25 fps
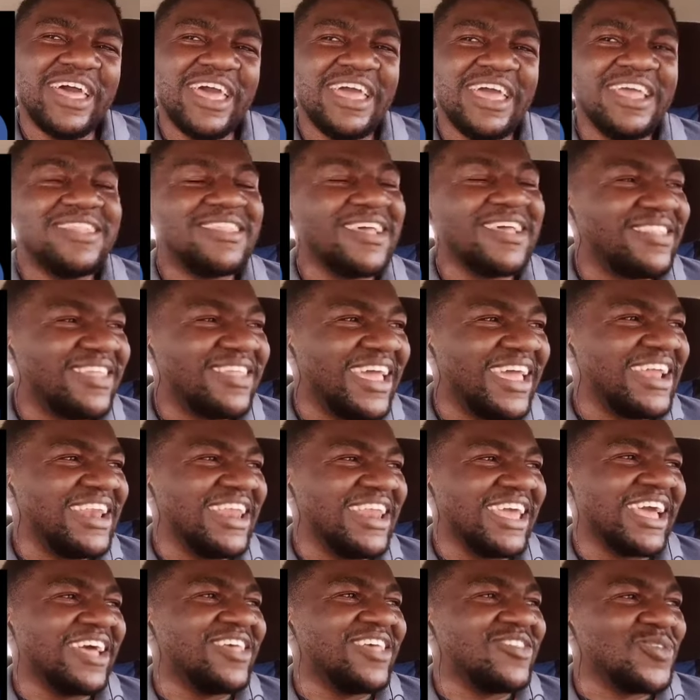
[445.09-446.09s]

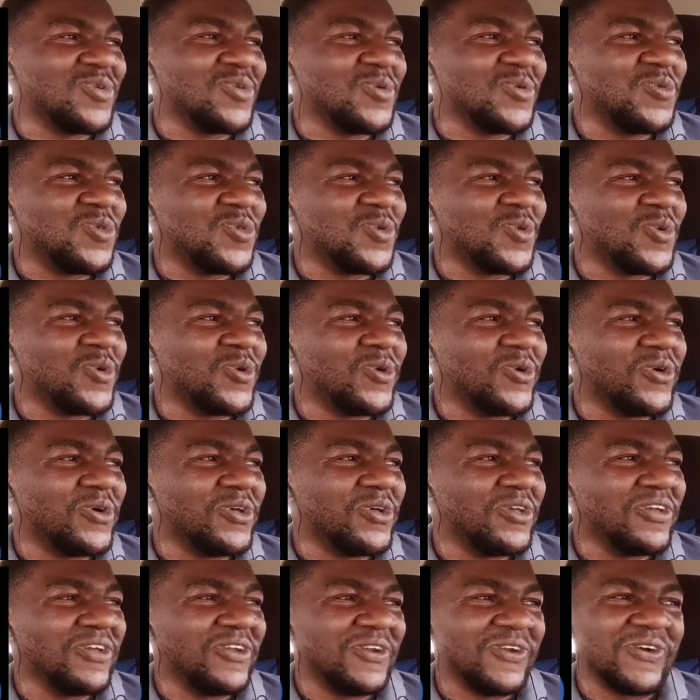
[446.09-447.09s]
Entertaining as usual.
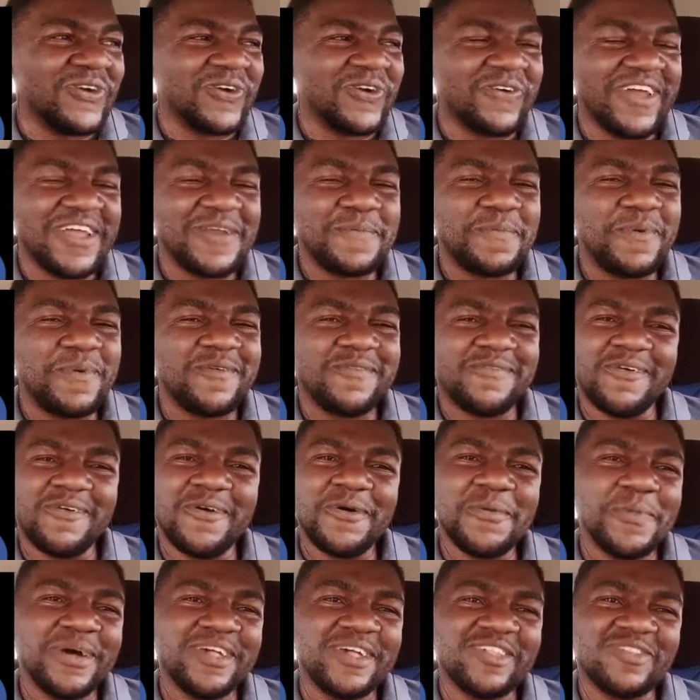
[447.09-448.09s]
You know, great
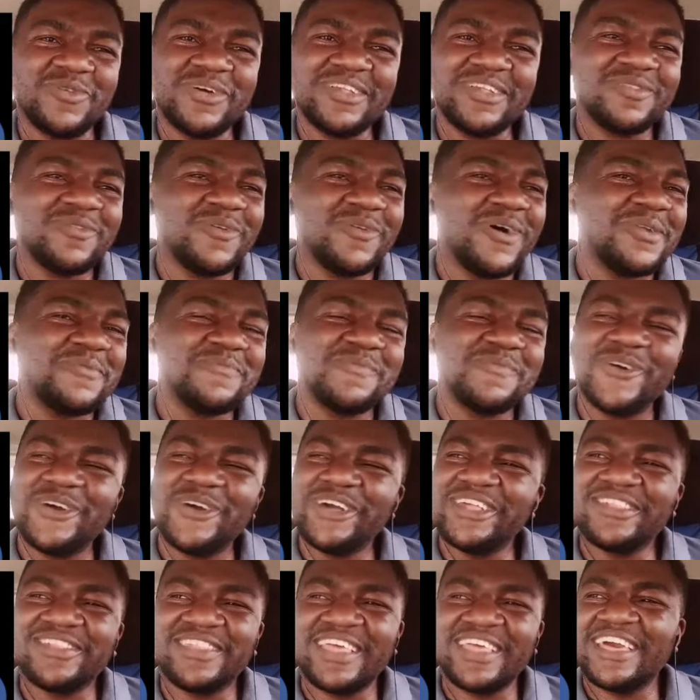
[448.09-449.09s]
performance. What more
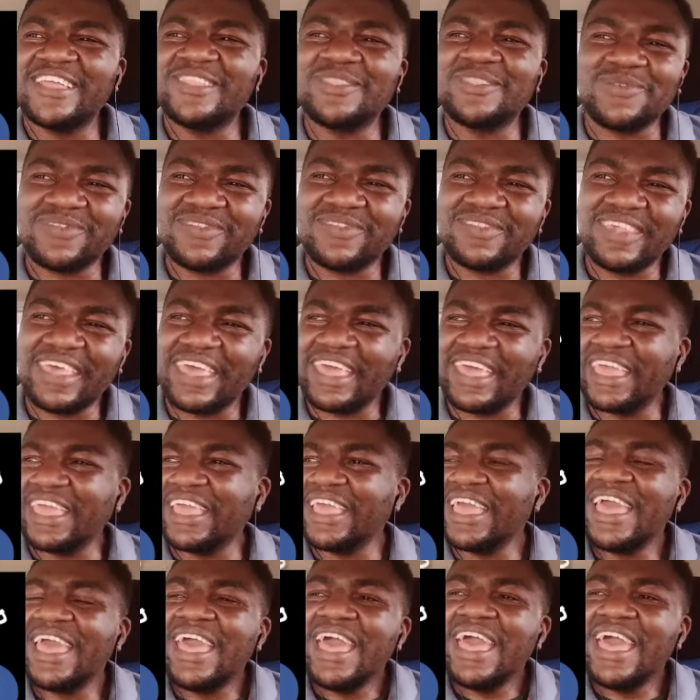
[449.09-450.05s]
is there to say?